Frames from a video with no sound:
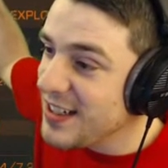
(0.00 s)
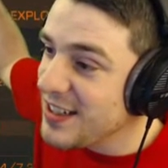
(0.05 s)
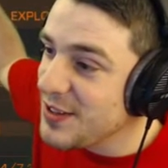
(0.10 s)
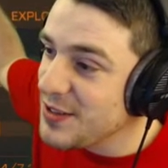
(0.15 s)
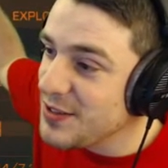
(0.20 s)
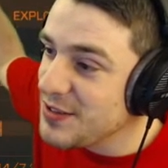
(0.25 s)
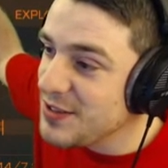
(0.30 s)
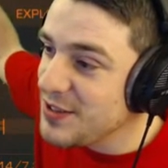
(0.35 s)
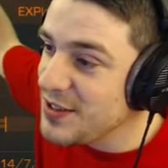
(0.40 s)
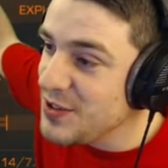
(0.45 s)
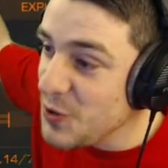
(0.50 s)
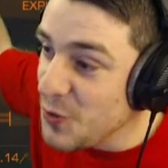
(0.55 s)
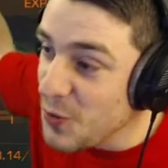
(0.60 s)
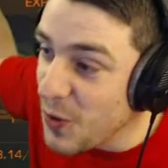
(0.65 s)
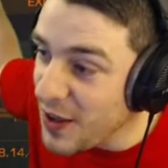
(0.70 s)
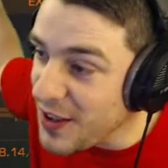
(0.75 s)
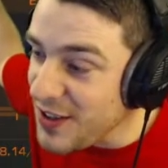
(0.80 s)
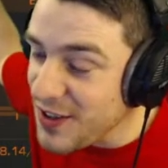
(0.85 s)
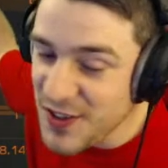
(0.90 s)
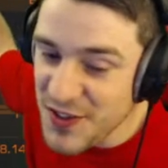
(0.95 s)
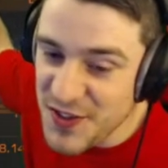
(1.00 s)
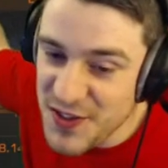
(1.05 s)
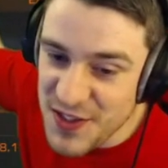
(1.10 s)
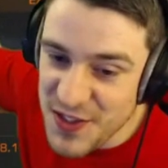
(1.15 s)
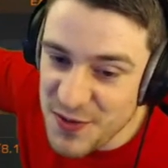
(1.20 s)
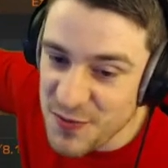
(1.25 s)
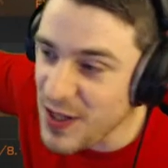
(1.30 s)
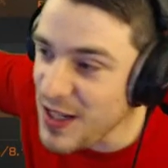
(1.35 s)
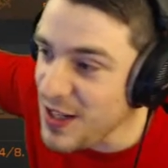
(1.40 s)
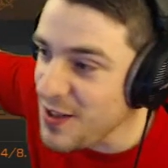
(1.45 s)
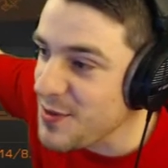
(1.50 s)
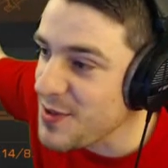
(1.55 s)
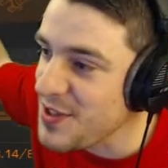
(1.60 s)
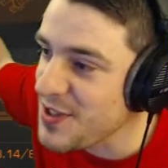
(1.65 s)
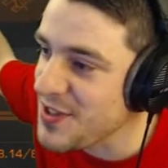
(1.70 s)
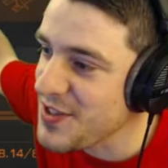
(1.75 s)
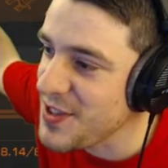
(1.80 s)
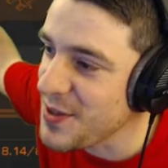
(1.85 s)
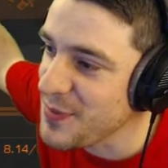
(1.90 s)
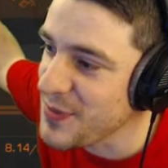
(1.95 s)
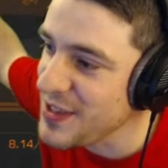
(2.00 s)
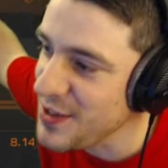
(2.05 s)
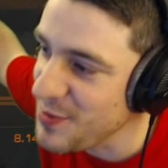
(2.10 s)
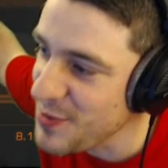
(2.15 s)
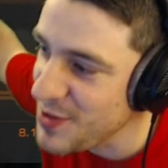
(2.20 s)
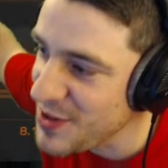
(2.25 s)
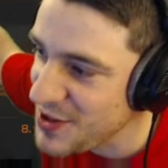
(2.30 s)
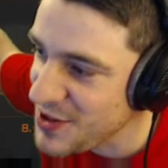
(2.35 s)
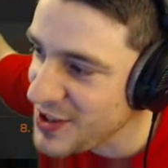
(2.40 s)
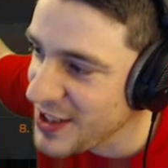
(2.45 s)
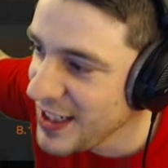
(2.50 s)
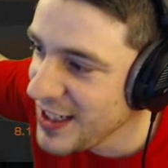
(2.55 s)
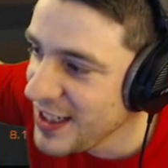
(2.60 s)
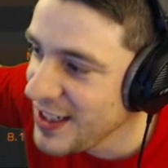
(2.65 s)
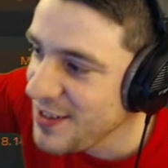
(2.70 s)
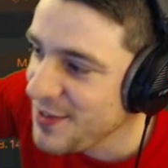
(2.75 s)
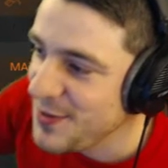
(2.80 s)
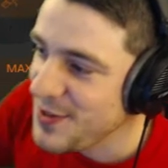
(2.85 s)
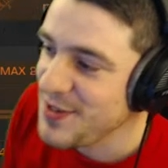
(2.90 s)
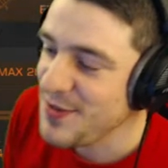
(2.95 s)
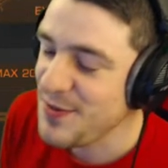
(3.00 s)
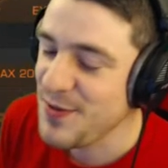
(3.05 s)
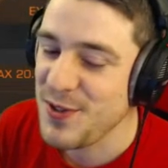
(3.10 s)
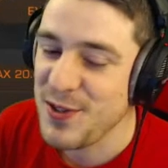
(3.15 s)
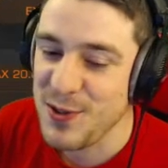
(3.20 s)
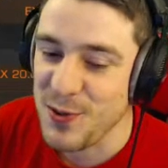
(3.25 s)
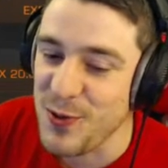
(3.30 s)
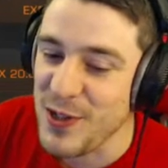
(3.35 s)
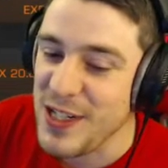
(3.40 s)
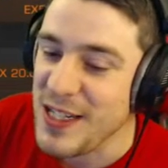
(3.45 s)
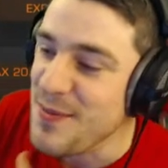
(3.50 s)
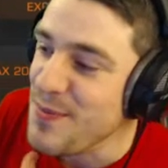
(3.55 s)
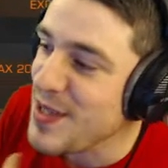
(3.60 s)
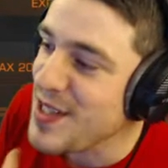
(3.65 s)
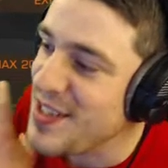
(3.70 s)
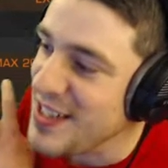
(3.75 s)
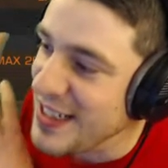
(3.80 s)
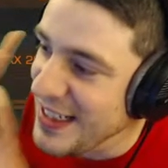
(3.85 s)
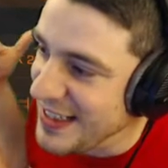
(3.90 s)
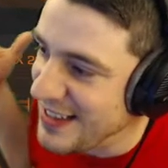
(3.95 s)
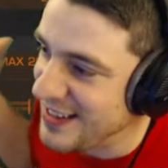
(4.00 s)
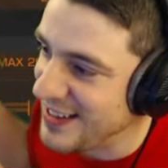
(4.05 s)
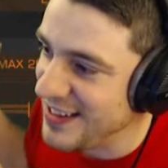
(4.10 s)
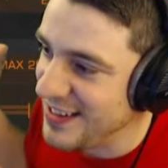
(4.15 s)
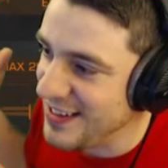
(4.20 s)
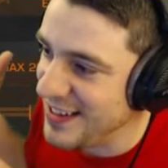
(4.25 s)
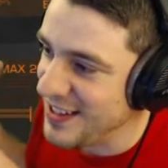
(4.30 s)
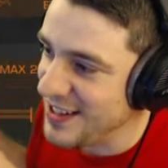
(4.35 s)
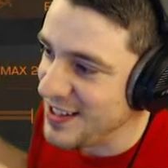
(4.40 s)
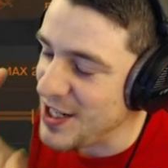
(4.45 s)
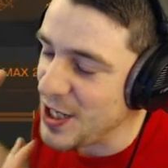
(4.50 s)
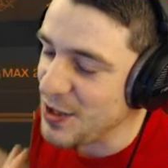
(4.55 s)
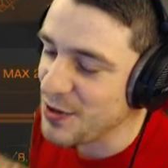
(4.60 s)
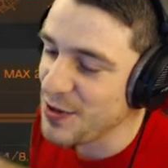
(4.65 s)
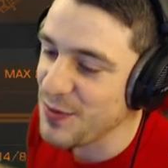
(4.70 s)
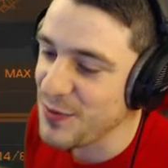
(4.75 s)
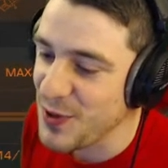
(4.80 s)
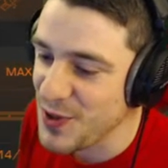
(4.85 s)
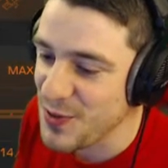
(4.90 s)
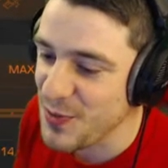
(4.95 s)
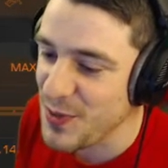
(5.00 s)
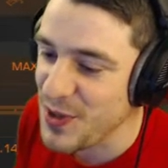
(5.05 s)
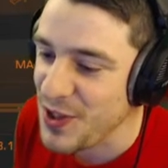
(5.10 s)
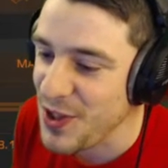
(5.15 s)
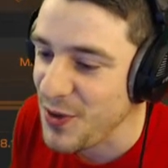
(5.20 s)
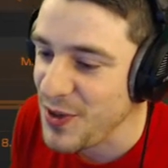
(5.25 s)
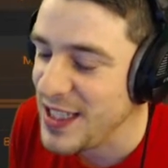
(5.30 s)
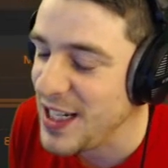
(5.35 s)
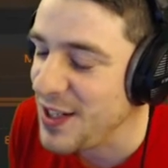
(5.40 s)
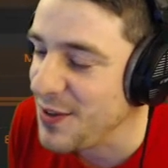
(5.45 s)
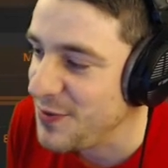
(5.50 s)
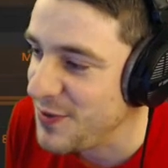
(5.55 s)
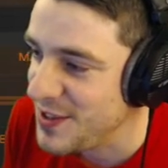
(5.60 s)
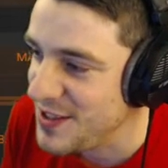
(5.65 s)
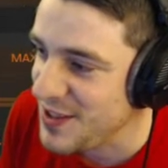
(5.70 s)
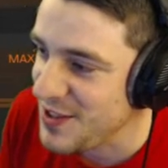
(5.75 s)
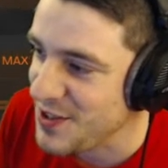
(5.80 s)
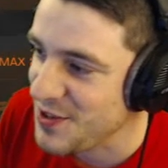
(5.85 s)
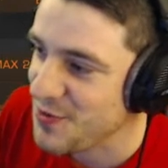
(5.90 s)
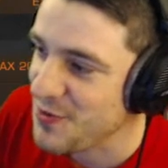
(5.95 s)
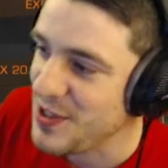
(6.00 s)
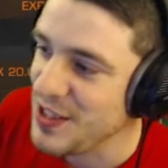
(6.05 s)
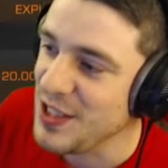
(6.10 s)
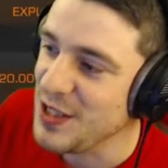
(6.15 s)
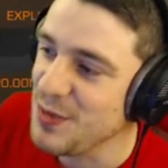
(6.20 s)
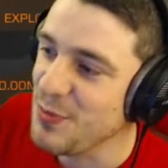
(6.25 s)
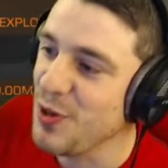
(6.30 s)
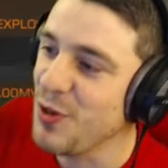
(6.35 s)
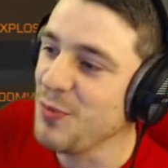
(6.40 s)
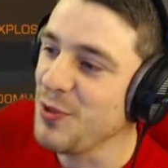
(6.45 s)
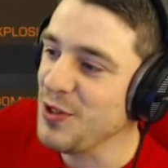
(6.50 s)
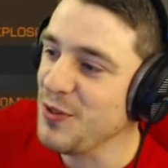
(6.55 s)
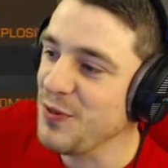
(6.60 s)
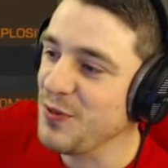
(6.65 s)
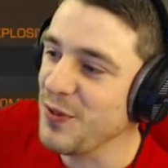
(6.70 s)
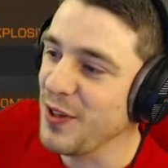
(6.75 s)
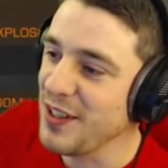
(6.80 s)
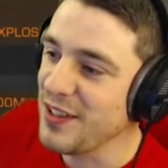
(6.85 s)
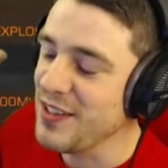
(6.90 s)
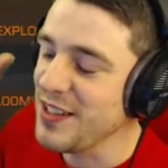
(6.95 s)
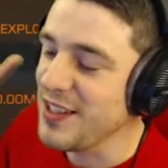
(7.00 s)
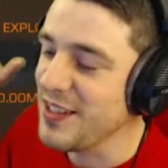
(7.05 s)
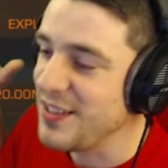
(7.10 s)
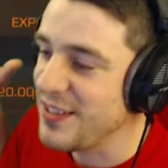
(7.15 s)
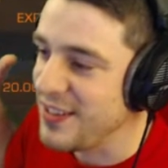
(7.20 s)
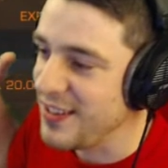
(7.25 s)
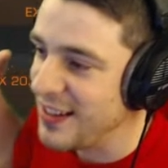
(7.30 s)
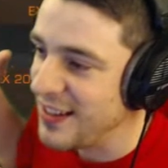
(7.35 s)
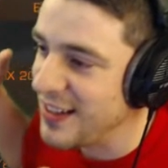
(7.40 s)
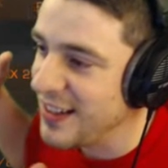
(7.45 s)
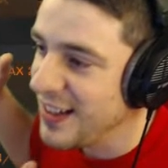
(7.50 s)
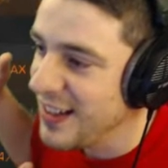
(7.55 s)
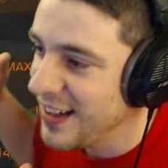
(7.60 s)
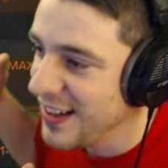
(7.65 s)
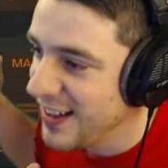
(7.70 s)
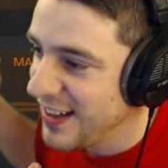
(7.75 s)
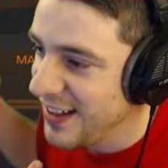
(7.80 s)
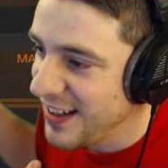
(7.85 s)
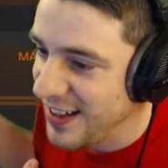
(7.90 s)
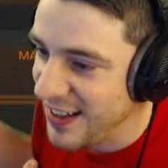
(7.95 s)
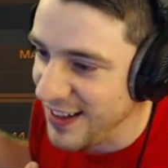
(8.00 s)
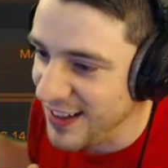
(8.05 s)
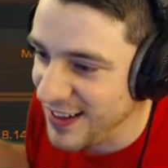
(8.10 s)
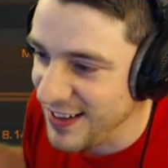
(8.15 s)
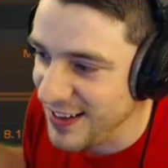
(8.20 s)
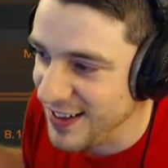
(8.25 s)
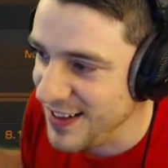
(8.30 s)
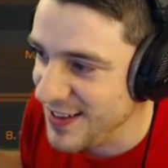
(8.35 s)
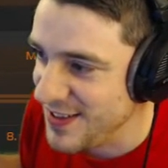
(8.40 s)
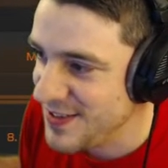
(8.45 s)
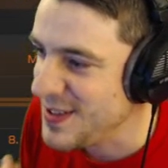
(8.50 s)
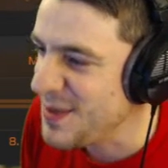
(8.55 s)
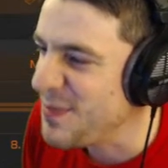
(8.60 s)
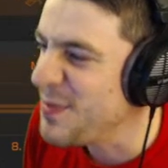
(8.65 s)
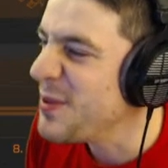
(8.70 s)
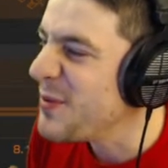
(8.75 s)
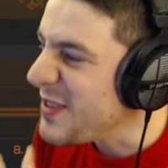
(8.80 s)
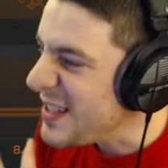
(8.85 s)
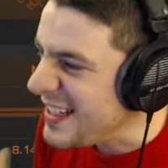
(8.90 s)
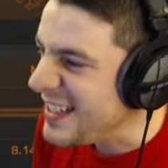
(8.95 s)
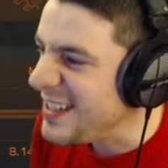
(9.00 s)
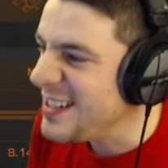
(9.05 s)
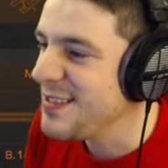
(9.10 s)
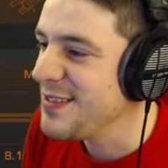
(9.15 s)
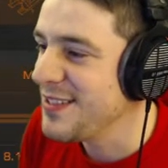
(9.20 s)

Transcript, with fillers: new icons as well, which is something which was sorely missing in the current version. When you go in the outfitting screen at the moment, you find that some of the